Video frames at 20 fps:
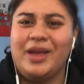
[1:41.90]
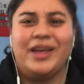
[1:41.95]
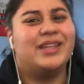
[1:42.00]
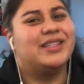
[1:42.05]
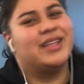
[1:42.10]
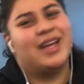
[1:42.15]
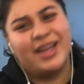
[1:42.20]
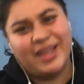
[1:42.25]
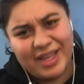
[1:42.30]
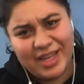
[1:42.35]
is
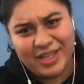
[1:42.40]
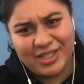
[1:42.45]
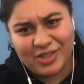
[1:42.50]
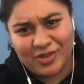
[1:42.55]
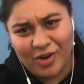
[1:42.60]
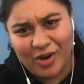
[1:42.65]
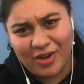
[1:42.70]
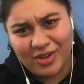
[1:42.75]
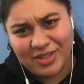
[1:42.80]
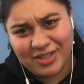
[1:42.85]
that King's
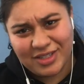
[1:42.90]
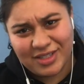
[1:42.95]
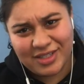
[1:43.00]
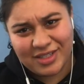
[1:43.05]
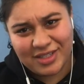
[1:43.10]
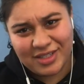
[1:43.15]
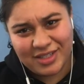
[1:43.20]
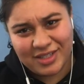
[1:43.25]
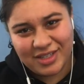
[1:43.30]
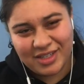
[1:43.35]
Cross?
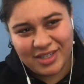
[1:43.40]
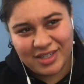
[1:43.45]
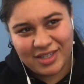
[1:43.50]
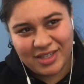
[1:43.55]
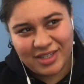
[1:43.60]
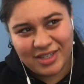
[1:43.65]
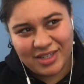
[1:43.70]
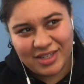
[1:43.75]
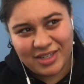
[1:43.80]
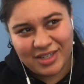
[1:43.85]

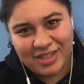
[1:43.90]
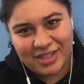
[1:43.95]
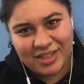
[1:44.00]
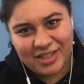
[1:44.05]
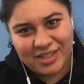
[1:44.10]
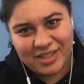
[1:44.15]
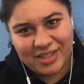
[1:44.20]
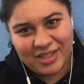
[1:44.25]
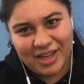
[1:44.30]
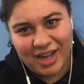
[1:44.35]

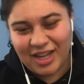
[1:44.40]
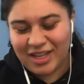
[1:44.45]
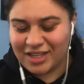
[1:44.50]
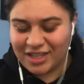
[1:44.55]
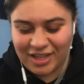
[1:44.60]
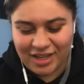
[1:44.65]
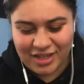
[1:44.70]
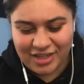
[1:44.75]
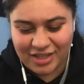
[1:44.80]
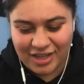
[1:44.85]
I don't
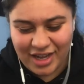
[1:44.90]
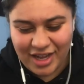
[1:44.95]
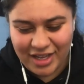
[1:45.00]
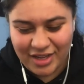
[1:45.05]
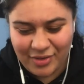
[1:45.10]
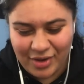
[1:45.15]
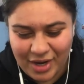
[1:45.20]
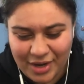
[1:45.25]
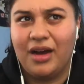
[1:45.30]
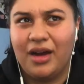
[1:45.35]
know.
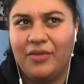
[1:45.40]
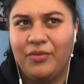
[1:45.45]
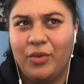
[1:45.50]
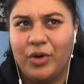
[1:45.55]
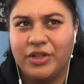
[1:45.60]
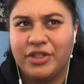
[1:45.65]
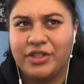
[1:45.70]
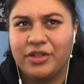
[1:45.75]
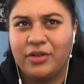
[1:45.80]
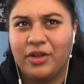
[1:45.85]
Anyway, I've
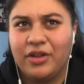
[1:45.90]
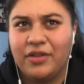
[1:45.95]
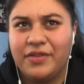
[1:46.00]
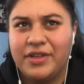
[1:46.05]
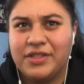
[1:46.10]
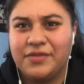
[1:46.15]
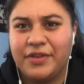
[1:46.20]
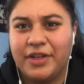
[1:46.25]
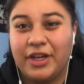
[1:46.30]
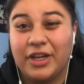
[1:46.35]
watched a lot of
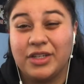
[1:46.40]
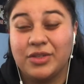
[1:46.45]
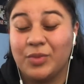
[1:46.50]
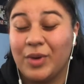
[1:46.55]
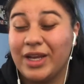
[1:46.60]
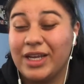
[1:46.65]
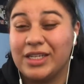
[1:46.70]
his videos where he